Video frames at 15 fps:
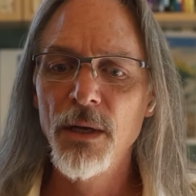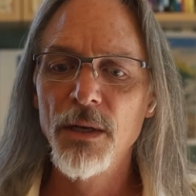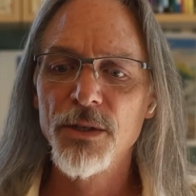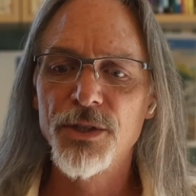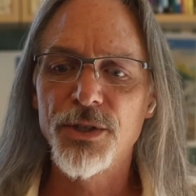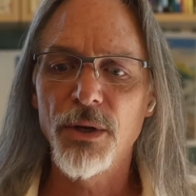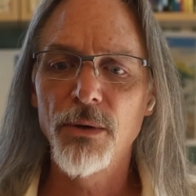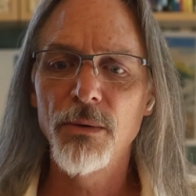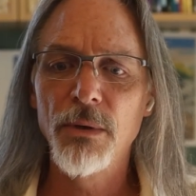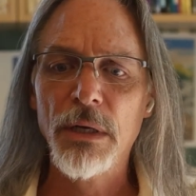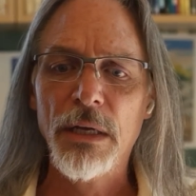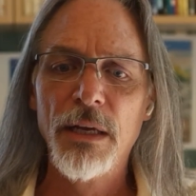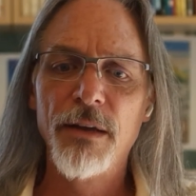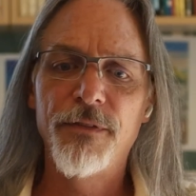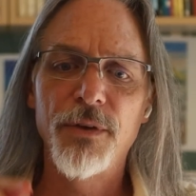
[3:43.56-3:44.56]
So
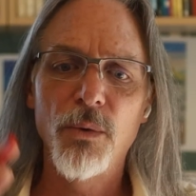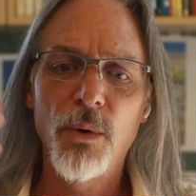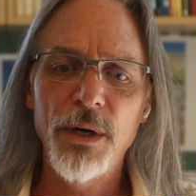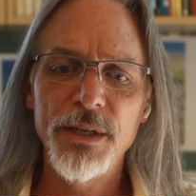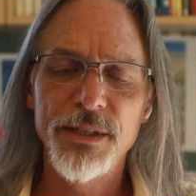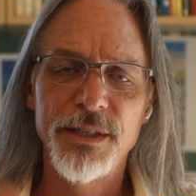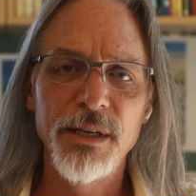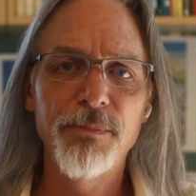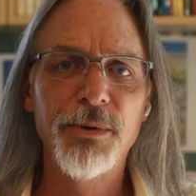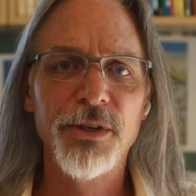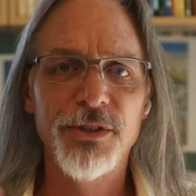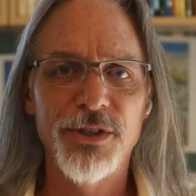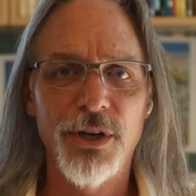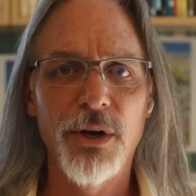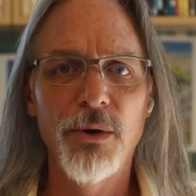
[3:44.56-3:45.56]
if you want to dip your
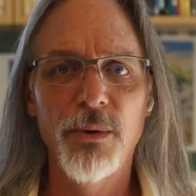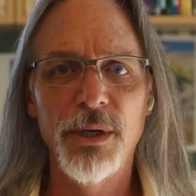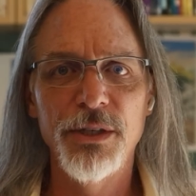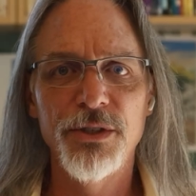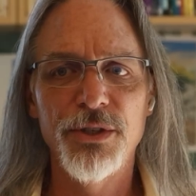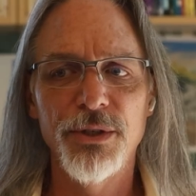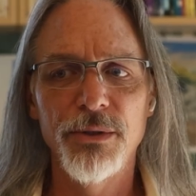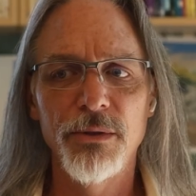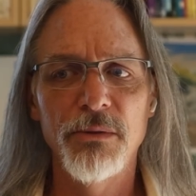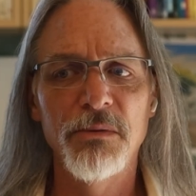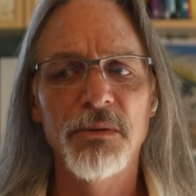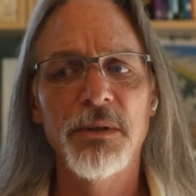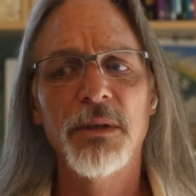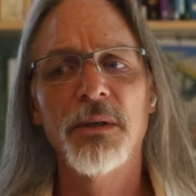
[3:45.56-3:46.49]
toe into